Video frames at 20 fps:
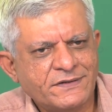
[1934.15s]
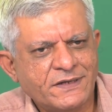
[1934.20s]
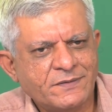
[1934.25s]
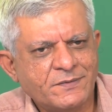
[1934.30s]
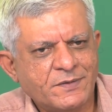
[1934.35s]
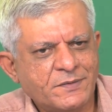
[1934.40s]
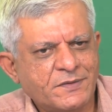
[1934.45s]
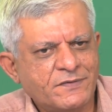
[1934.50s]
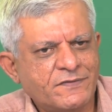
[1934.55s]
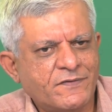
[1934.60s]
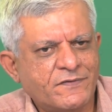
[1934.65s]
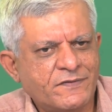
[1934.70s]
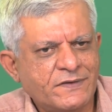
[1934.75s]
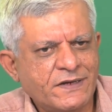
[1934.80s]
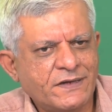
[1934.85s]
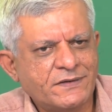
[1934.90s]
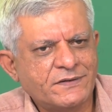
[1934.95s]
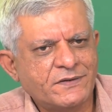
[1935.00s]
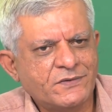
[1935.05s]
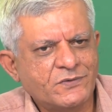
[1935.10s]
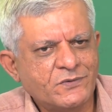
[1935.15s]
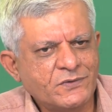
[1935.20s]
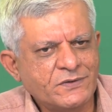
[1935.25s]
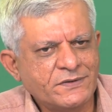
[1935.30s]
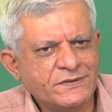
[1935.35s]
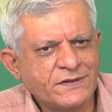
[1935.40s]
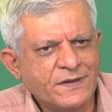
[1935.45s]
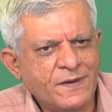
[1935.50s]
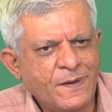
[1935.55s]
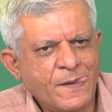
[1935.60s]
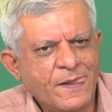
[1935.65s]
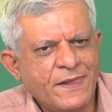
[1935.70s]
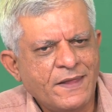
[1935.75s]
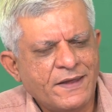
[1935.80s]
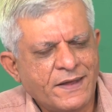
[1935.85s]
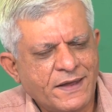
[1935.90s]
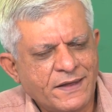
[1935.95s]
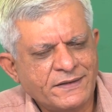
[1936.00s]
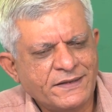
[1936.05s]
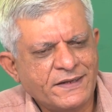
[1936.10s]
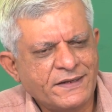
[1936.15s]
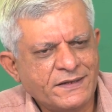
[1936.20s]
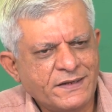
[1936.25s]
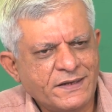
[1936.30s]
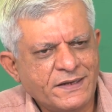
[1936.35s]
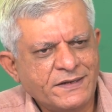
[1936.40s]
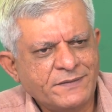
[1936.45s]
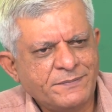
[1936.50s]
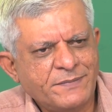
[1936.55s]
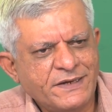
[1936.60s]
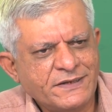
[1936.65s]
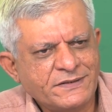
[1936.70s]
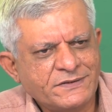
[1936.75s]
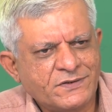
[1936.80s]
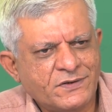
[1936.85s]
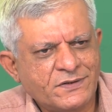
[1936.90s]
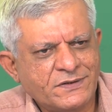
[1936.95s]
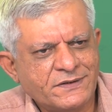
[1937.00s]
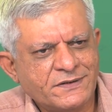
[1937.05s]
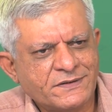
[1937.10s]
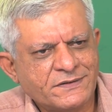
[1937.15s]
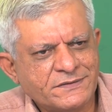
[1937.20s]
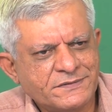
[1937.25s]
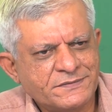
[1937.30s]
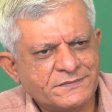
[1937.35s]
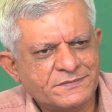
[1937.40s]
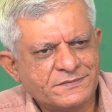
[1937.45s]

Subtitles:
there may be 50 other rules, and then they based on the